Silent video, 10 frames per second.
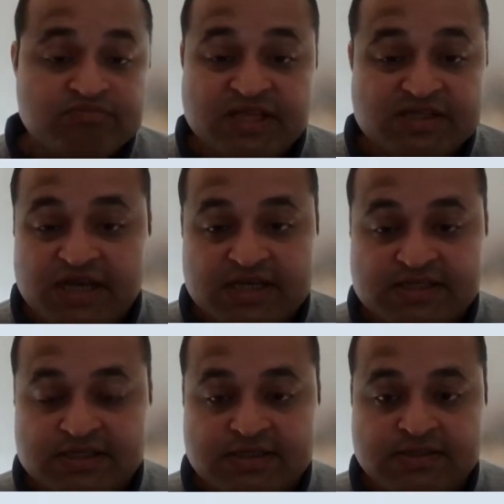that checks
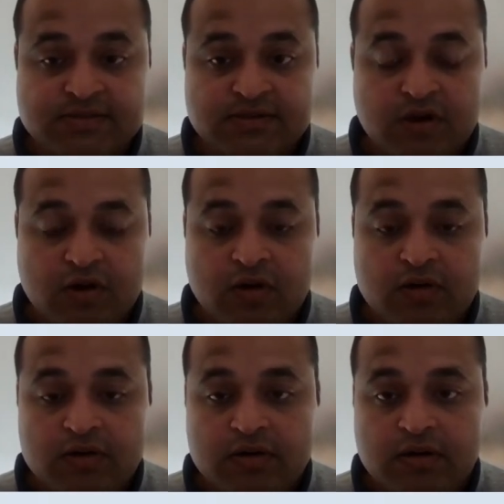this
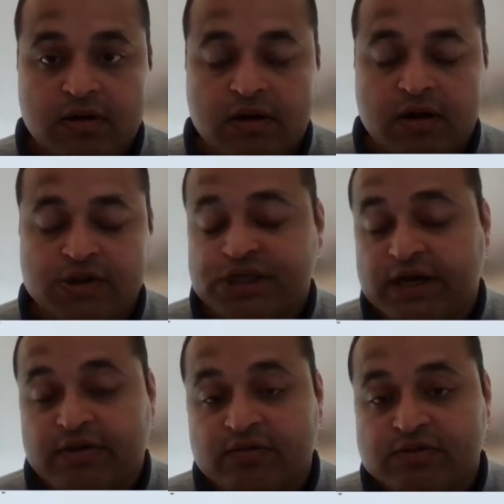on a schedule.